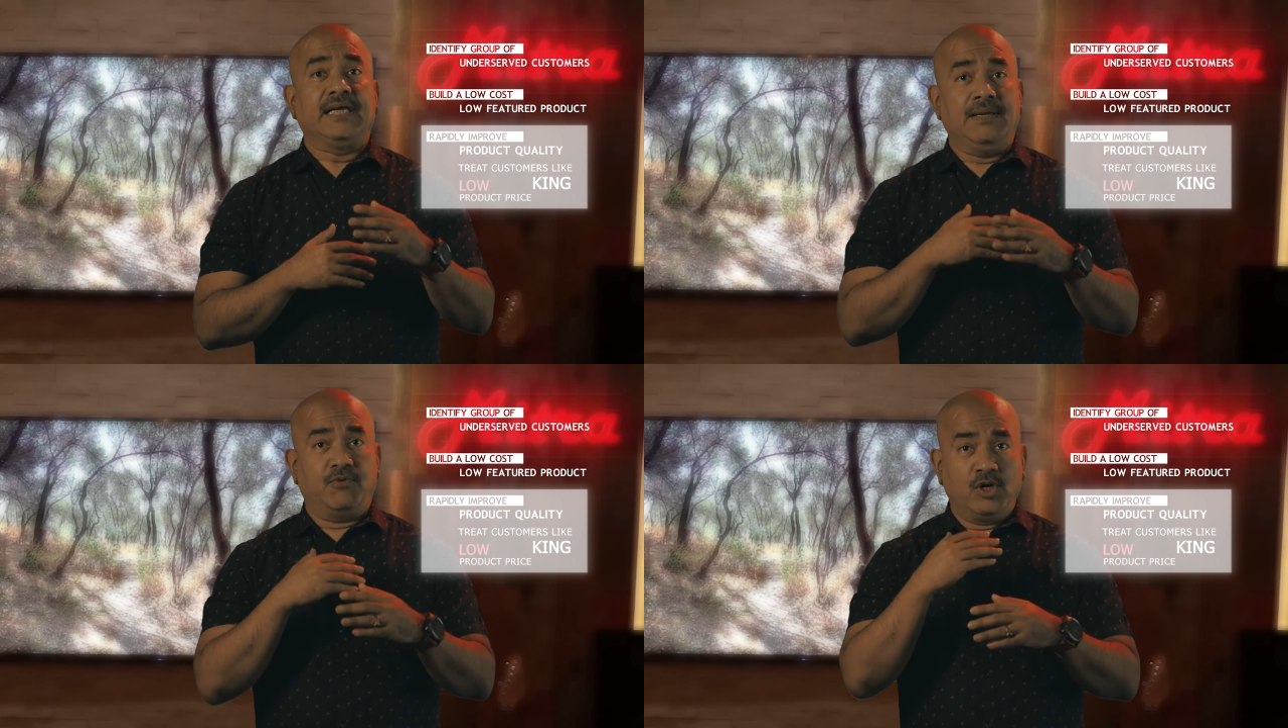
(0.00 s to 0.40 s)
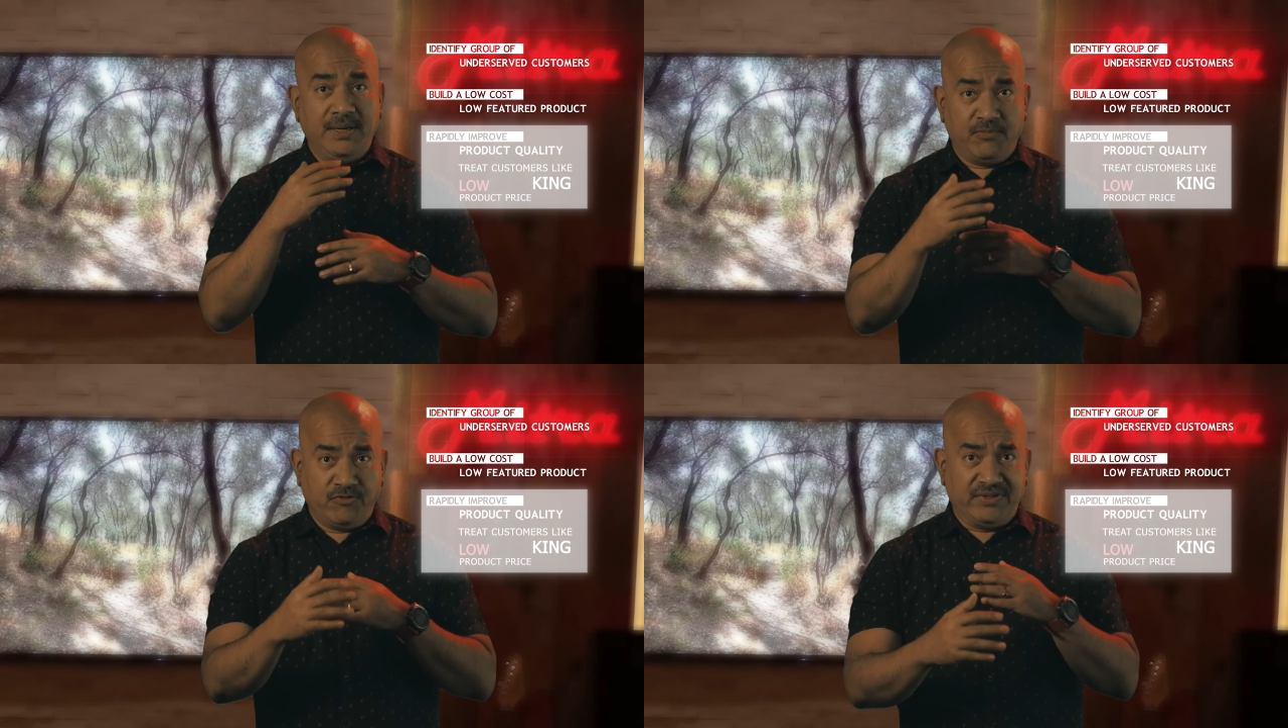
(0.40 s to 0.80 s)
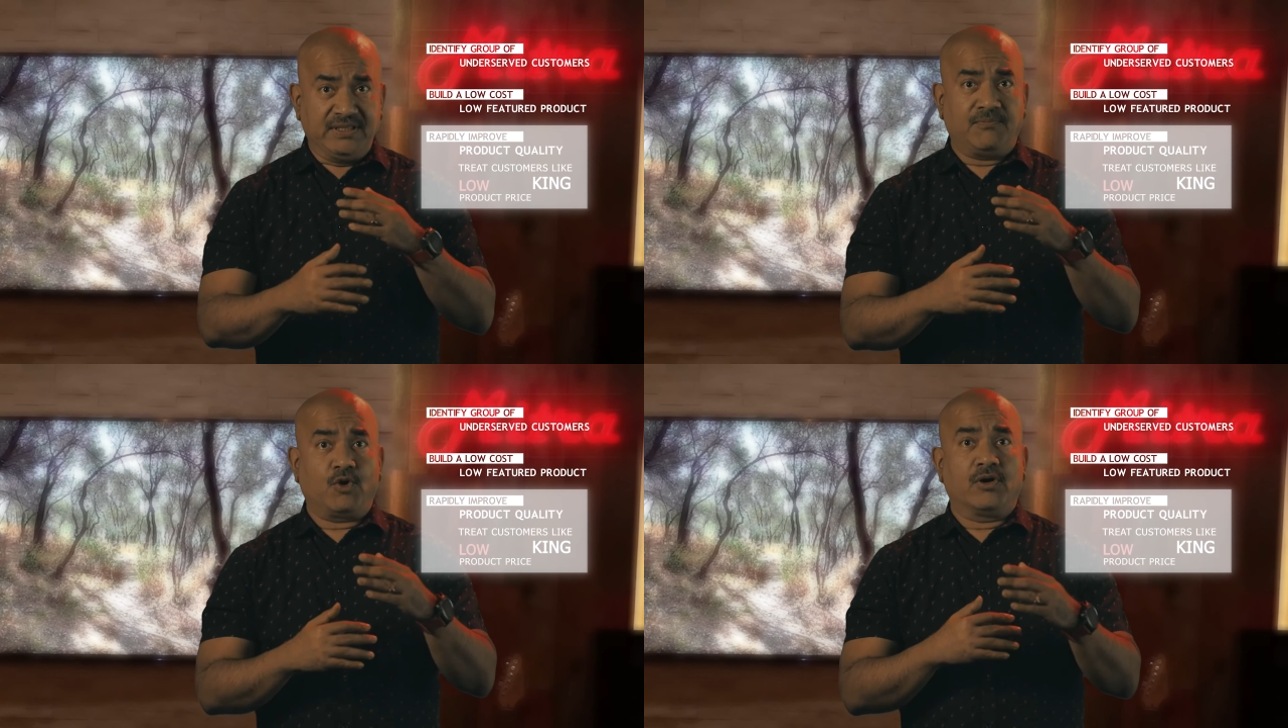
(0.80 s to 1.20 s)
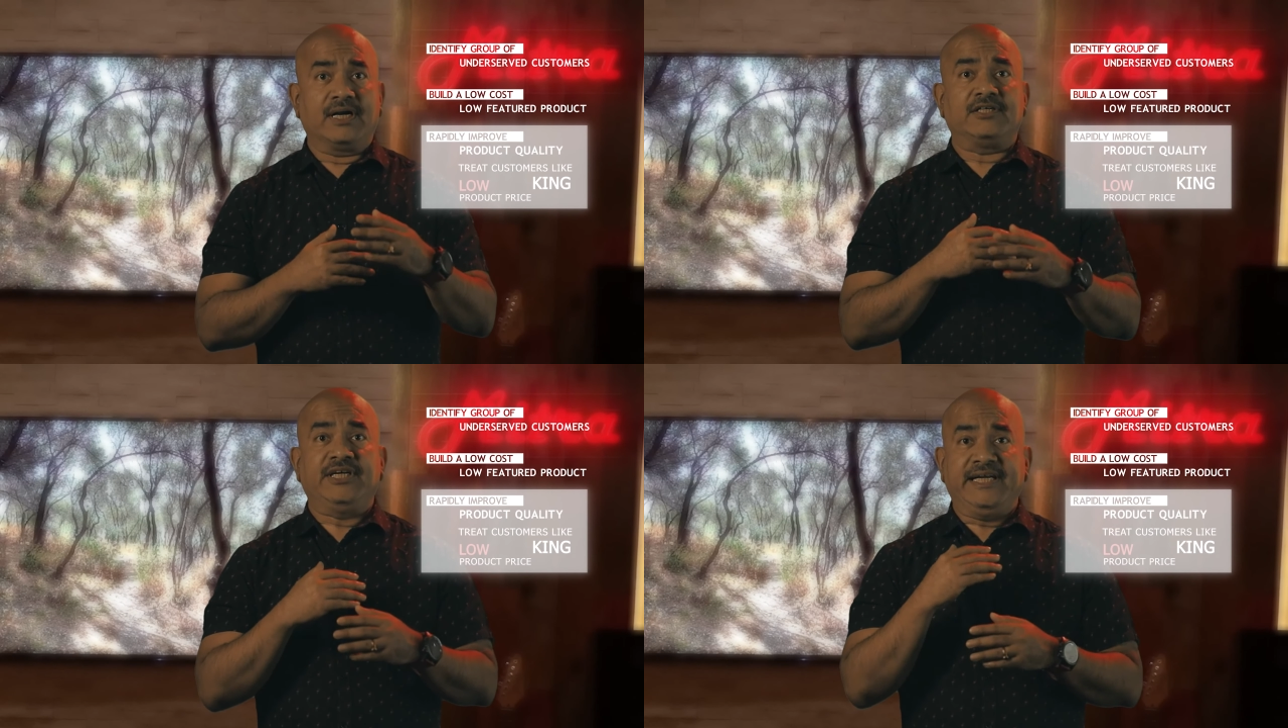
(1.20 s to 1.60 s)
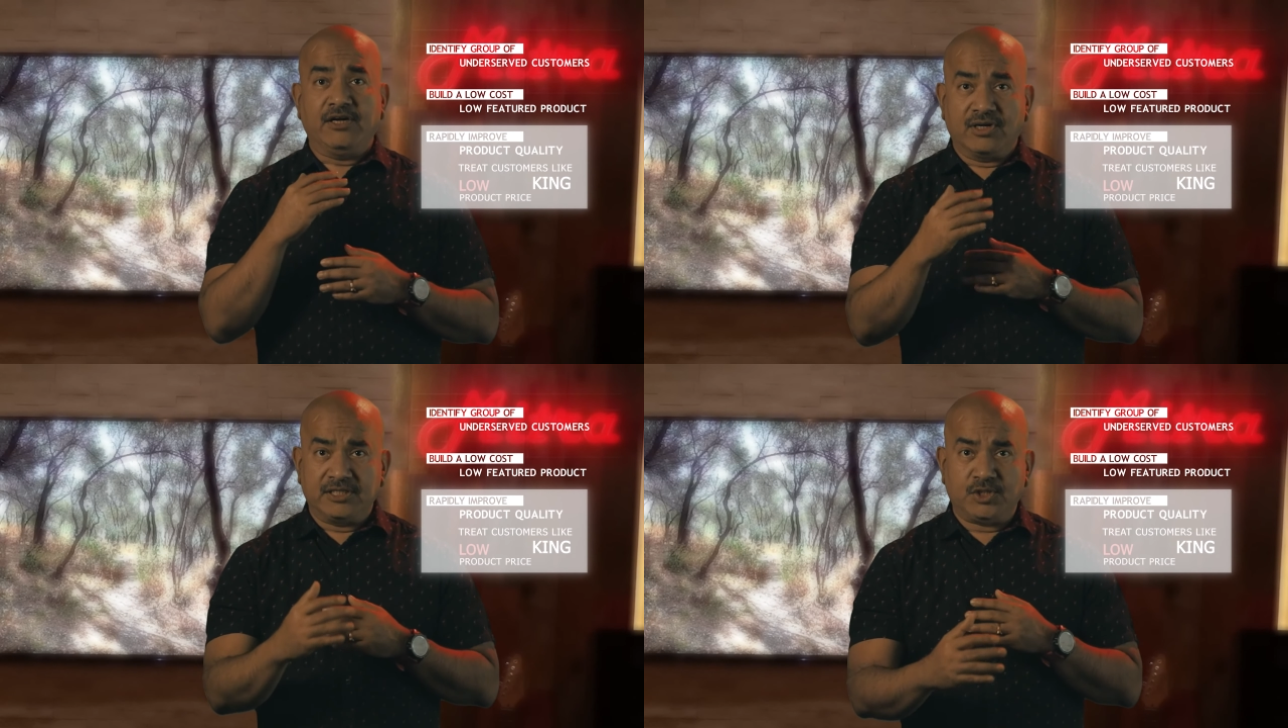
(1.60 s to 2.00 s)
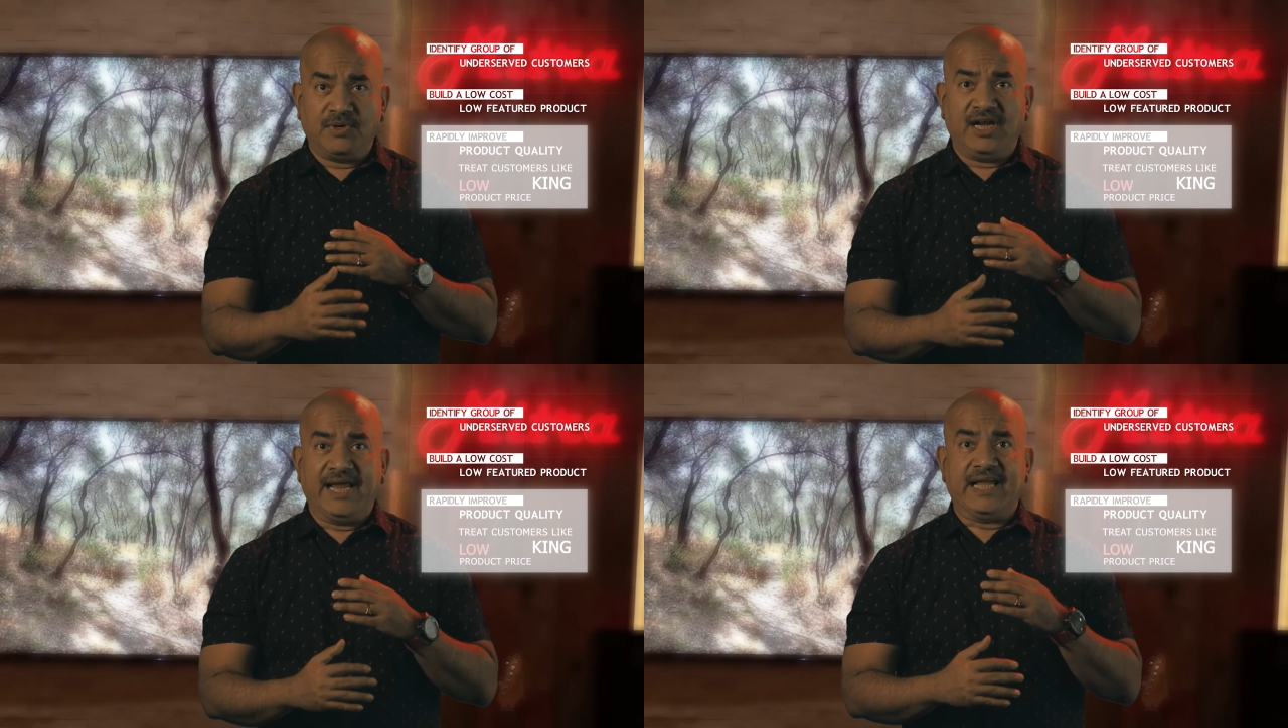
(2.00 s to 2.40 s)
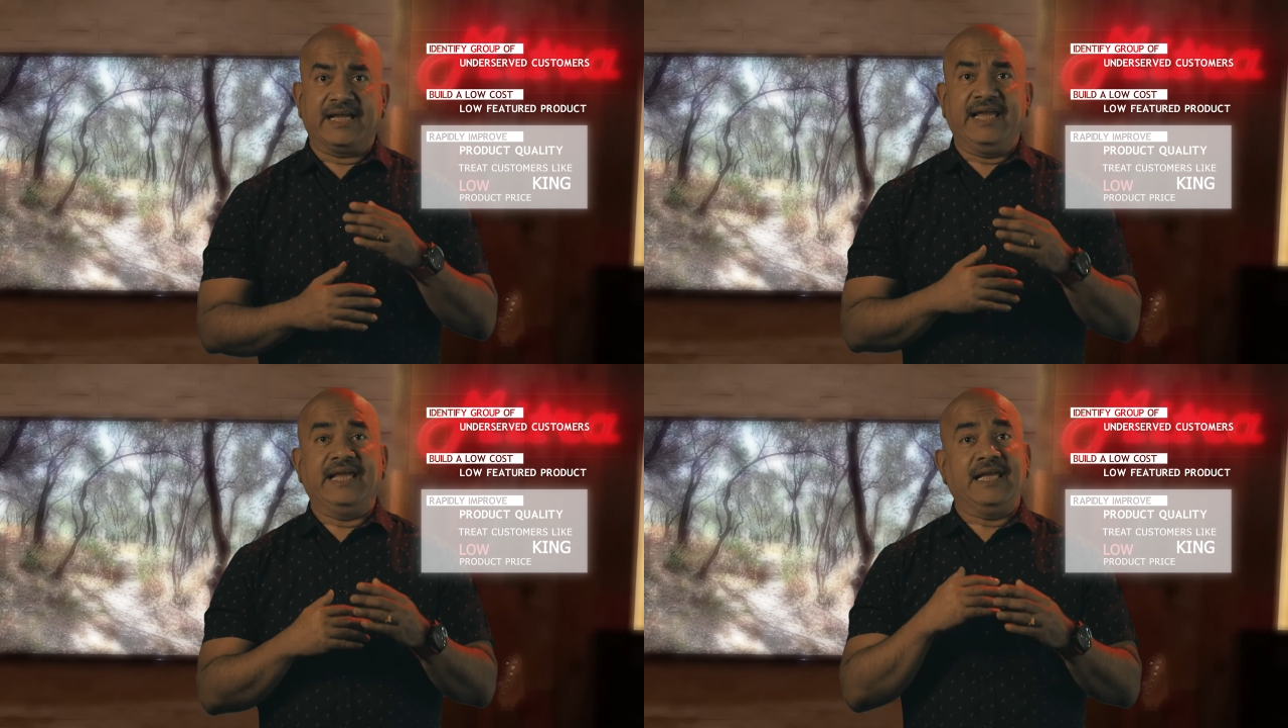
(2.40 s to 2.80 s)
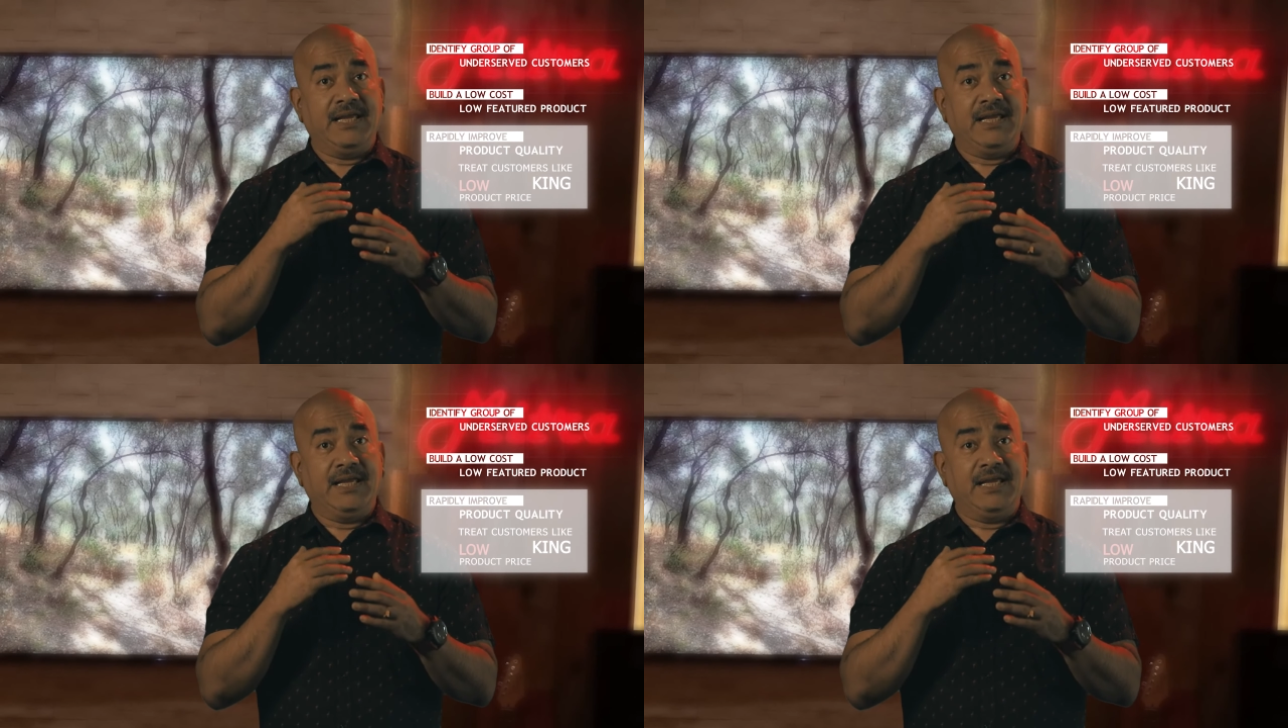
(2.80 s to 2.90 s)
Keep on improving the product, treat your customer like a king,